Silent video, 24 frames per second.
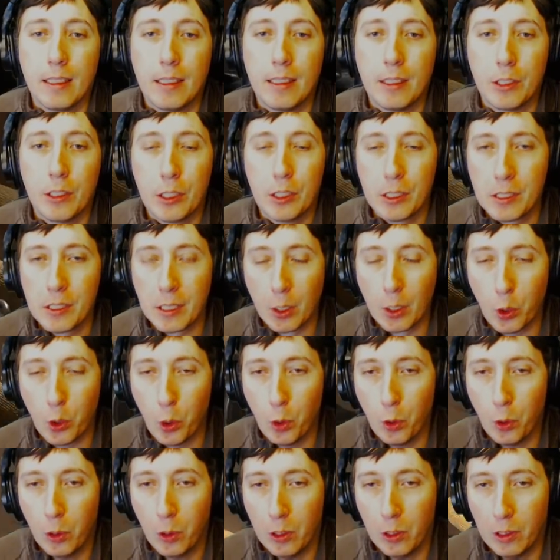Just a
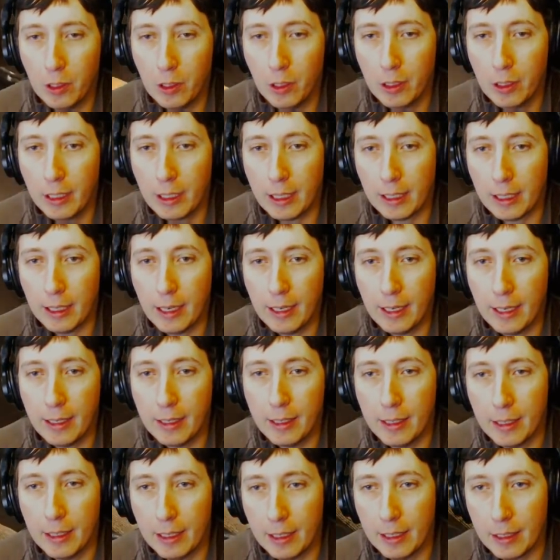cool looking gun,
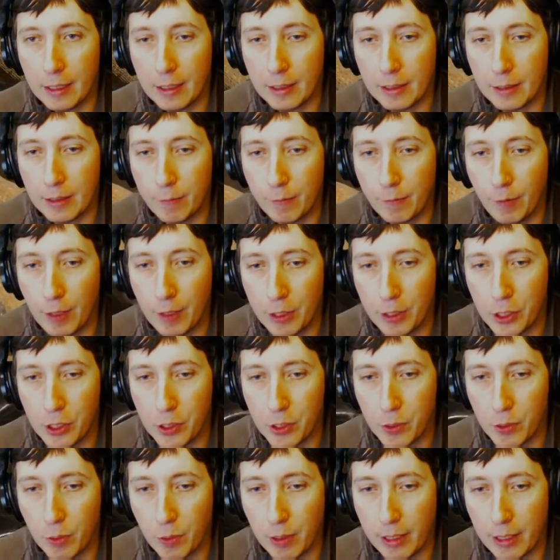and
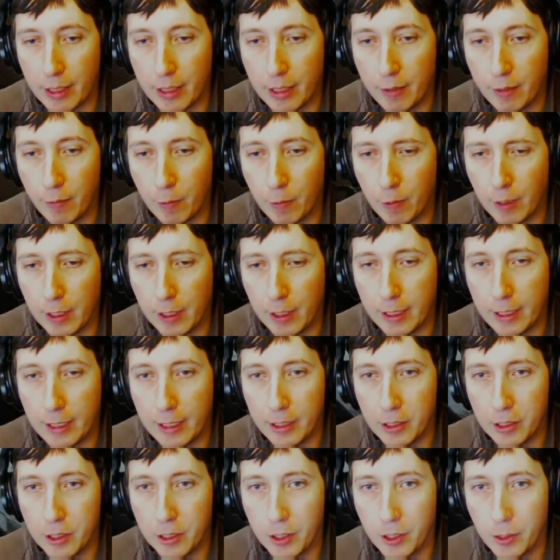functions really
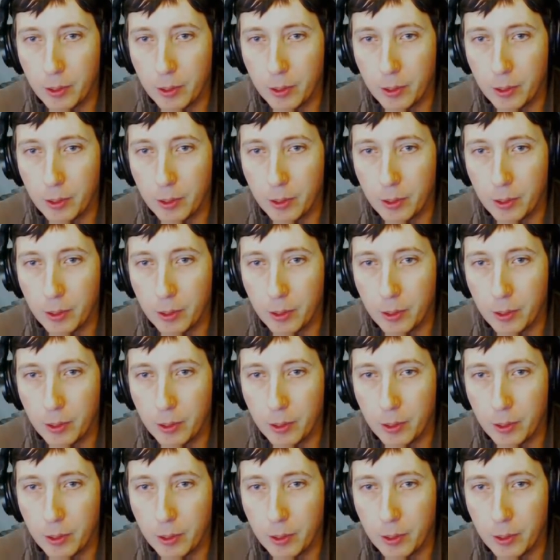neat too.